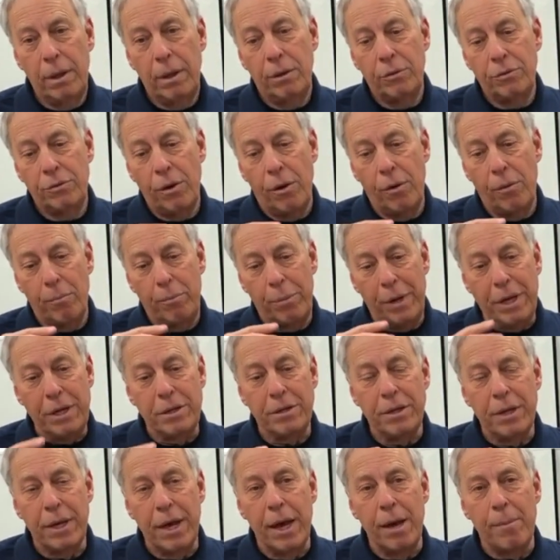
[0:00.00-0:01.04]
So
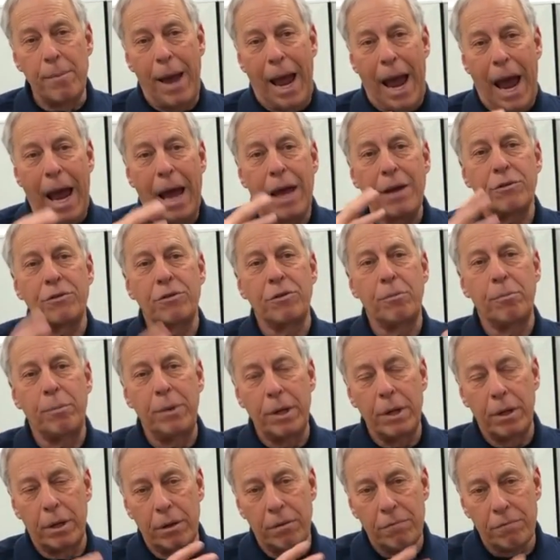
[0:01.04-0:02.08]
PCM has to
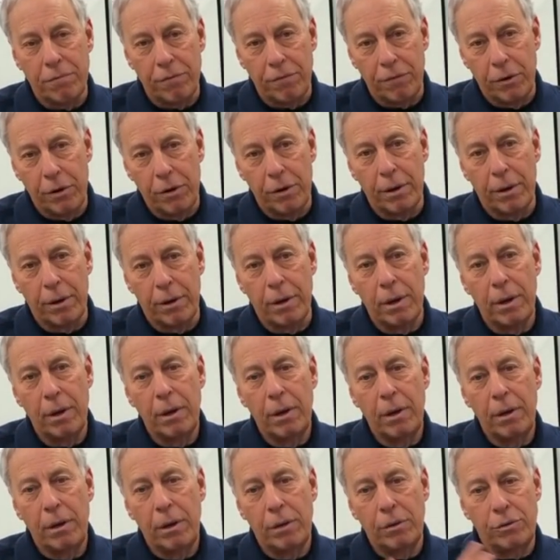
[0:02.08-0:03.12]
be converted
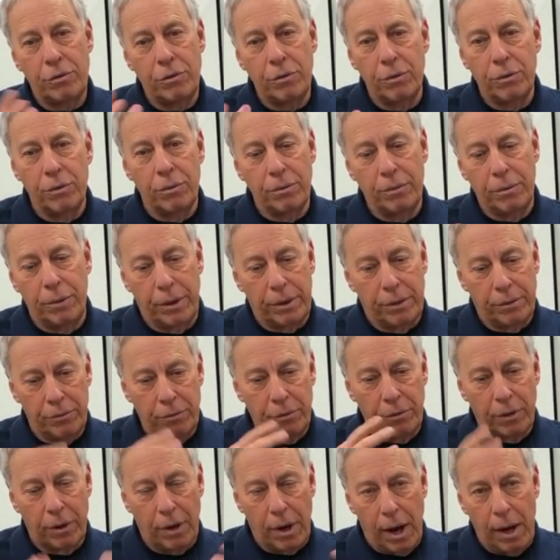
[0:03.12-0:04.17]
to, eh,
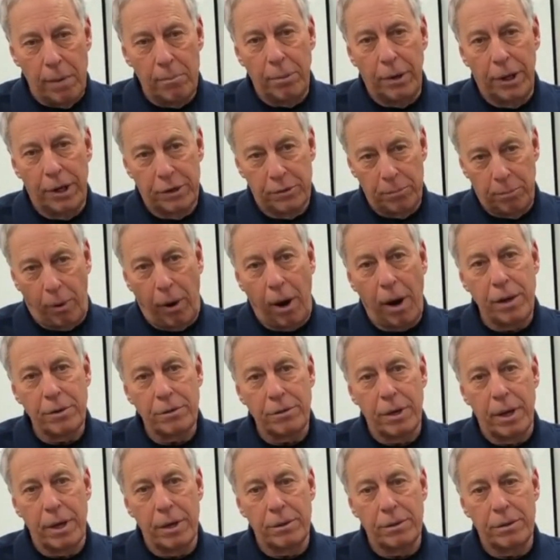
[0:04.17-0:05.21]
through a complex
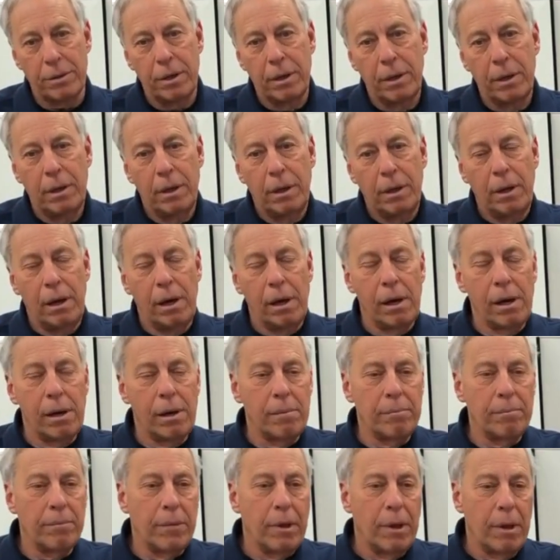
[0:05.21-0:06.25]
process
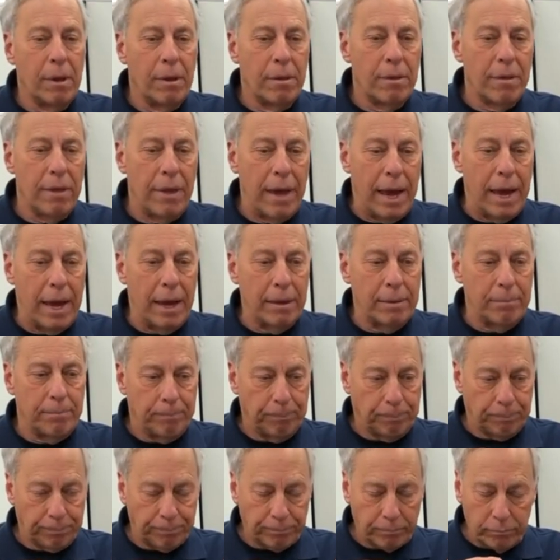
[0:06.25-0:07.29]
um, that
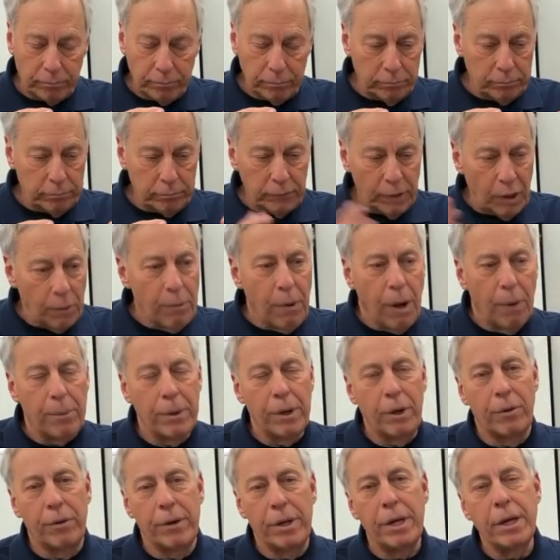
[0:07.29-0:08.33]
well, we
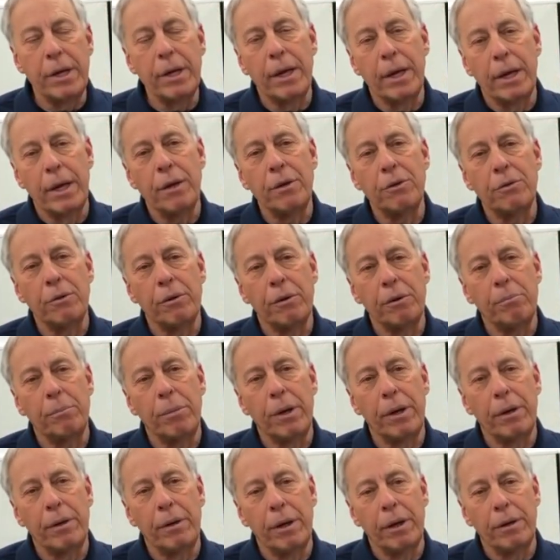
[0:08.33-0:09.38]
don't need to get into it,
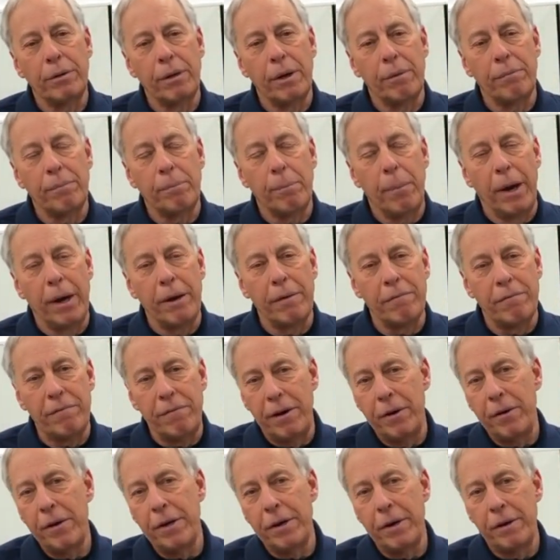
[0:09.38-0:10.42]
but it, uh, by a
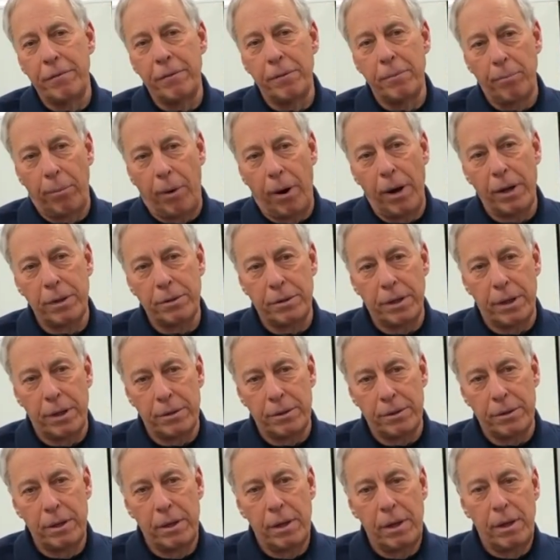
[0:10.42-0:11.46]
very different
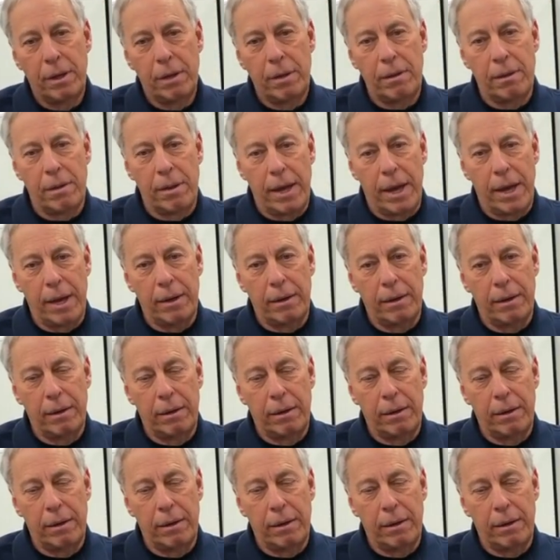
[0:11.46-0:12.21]
process that